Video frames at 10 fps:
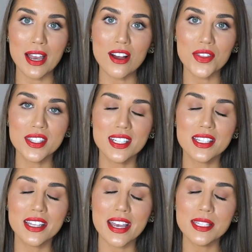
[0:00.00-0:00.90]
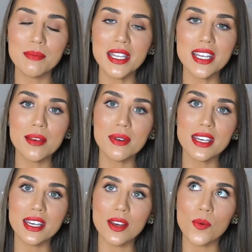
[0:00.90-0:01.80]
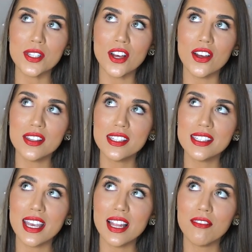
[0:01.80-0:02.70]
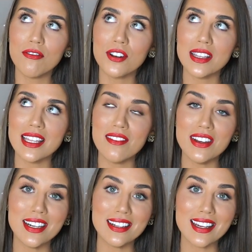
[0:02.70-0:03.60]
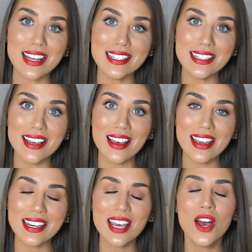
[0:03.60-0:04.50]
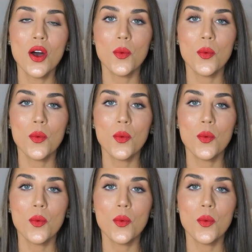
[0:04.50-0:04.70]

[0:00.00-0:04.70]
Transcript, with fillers: I got this in a size medium. It was on sale for $11.99.